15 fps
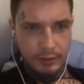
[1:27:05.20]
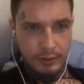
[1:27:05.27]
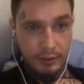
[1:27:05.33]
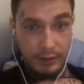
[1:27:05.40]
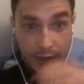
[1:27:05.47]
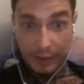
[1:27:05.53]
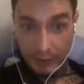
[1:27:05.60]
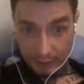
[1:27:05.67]

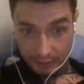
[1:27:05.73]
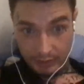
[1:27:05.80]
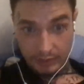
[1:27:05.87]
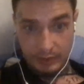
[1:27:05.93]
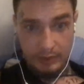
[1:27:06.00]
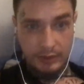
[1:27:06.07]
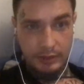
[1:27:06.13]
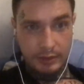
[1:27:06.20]

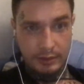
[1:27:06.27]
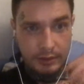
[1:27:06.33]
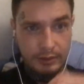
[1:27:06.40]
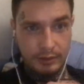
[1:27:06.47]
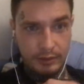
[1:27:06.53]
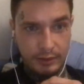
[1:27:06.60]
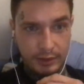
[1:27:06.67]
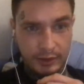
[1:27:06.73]
This
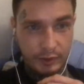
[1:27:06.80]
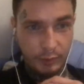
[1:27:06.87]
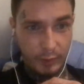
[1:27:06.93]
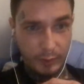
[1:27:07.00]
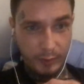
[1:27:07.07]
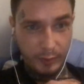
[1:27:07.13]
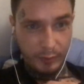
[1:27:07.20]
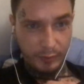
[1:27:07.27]
is what
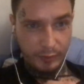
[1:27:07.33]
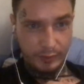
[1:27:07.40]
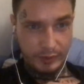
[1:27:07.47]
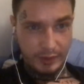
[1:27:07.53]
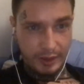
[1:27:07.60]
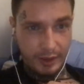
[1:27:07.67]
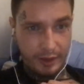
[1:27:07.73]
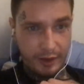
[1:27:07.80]
people in
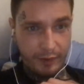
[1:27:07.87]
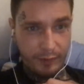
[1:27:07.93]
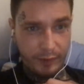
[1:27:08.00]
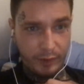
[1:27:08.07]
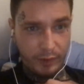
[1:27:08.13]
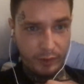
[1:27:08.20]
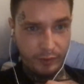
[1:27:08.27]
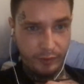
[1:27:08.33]
China have been
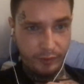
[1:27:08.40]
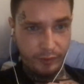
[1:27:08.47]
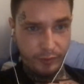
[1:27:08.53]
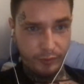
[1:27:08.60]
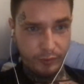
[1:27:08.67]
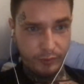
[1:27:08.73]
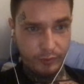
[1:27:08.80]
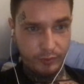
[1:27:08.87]
going through
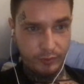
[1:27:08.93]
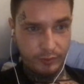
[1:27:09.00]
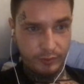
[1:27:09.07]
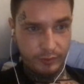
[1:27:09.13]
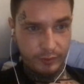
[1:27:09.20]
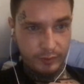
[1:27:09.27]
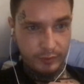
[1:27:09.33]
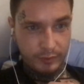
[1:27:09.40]

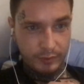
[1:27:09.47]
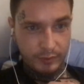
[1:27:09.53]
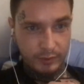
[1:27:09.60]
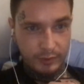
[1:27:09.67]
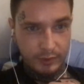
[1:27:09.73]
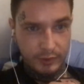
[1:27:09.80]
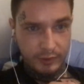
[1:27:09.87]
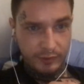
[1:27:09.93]

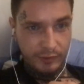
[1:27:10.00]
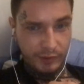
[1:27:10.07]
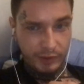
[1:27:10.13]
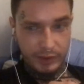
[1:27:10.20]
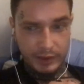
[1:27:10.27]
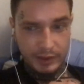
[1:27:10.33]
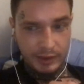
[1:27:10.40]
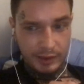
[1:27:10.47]
for at
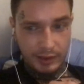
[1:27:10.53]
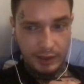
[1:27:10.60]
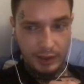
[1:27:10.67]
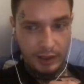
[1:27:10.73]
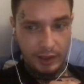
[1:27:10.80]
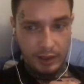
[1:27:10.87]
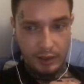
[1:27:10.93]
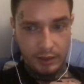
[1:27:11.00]
least a
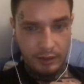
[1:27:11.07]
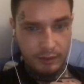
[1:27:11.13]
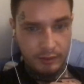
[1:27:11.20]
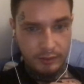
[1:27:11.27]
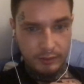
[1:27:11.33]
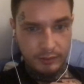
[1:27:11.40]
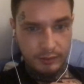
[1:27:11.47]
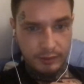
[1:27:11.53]
decade.
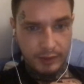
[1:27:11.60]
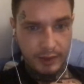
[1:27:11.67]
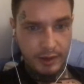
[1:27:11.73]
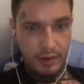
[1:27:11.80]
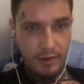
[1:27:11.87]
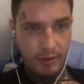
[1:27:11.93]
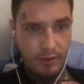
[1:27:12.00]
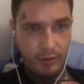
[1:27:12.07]
I
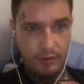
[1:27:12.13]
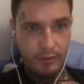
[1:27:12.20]
know.